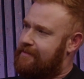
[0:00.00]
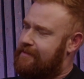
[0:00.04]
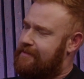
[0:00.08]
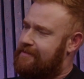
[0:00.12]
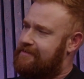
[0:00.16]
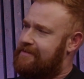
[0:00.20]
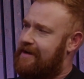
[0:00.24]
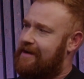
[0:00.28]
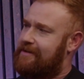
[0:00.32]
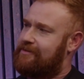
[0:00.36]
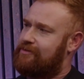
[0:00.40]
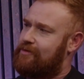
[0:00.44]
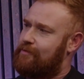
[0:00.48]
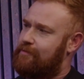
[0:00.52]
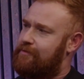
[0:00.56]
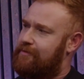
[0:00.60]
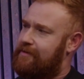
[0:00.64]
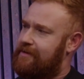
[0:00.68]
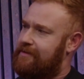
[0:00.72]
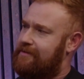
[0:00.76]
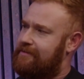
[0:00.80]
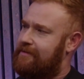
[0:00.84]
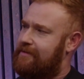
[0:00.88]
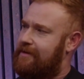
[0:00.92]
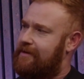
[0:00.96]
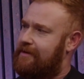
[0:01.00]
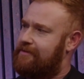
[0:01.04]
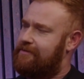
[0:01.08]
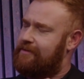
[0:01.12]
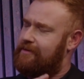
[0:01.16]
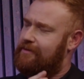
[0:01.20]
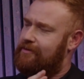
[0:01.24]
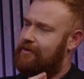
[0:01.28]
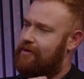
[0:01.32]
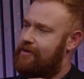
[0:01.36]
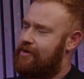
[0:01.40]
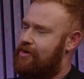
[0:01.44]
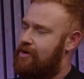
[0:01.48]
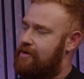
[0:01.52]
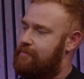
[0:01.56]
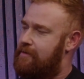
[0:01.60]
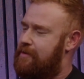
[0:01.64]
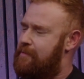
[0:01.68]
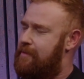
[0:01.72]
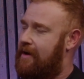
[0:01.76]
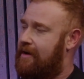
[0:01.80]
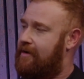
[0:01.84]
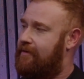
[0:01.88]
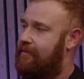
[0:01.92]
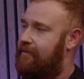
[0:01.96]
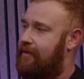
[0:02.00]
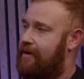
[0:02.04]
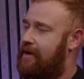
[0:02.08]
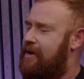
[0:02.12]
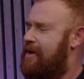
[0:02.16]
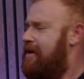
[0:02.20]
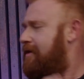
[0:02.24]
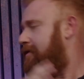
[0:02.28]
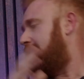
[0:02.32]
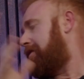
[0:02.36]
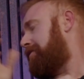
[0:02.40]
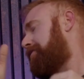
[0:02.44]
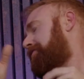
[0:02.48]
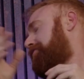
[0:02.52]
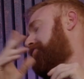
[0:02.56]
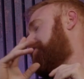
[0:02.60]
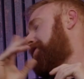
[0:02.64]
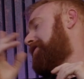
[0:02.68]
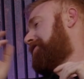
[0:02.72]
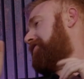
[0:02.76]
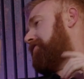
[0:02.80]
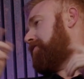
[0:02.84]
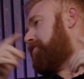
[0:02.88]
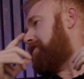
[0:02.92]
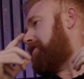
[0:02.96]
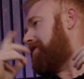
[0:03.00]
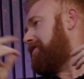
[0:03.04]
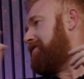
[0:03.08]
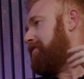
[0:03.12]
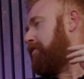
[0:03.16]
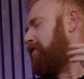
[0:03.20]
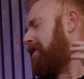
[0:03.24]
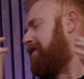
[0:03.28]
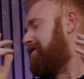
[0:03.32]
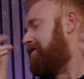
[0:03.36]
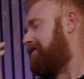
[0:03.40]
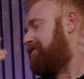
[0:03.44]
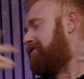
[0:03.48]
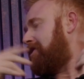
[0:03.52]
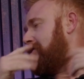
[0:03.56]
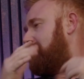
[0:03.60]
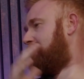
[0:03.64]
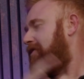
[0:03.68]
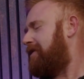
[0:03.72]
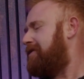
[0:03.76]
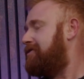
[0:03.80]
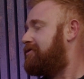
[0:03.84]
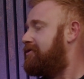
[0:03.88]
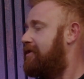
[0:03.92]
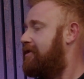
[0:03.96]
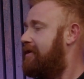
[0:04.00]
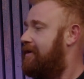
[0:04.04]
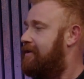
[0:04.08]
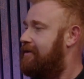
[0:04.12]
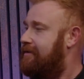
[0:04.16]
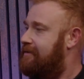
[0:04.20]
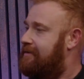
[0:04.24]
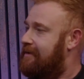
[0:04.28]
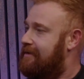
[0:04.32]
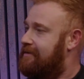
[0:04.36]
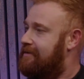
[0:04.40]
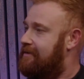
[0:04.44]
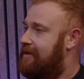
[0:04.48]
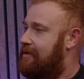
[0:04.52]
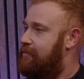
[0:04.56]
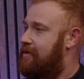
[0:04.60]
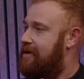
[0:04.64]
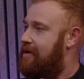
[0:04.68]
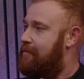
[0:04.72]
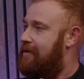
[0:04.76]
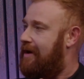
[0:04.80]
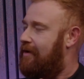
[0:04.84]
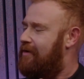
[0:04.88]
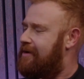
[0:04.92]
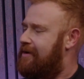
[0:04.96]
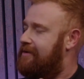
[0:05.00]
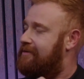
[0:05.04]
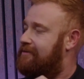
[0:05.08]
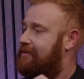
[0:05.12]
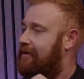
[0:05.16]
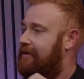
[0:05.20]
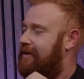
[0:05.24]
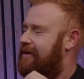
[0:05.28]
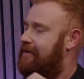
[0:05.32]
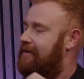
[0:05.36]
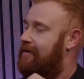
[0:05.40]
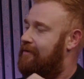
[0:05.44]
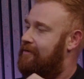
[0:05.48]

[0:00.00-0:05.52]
Is that something? Do you know you're going to be back? First of all, what your shoulder injury? Can you tell us a little bit about it? Sorry, I'm